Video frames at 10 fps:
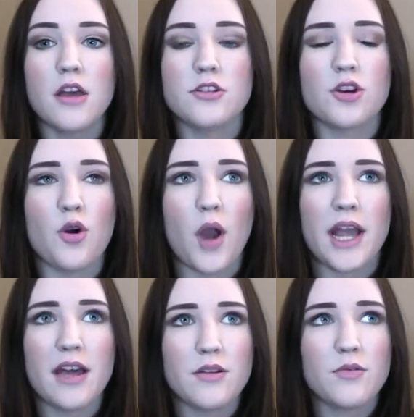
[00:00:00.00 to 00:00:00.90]
So I
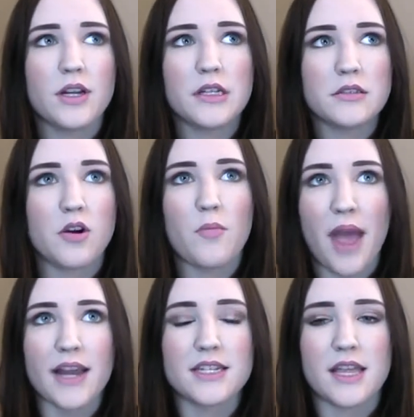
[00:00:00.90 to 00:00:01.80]
kind of want to go
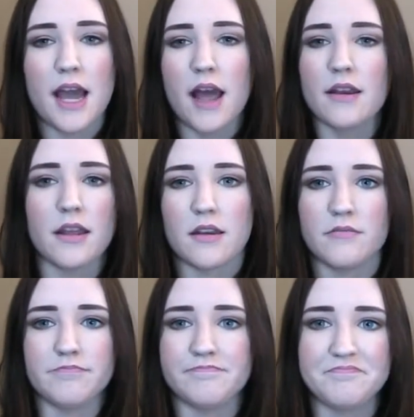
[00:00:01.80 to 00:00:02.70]
back to that,
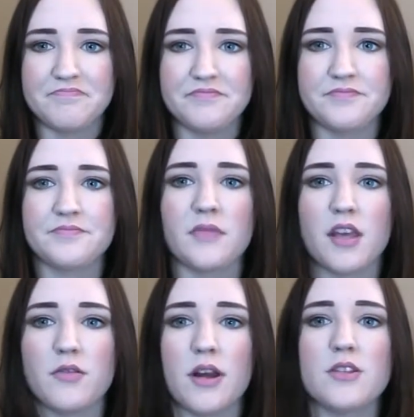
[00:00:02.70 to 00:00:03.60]
and I
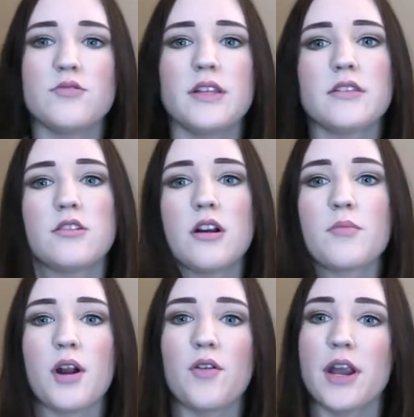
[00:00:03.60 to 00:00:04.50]
don't know, I do like the dark
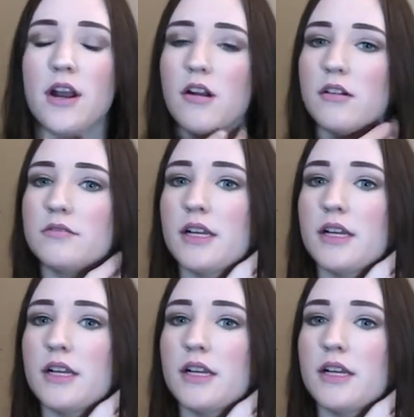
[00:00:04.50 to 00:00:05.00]
brown hair.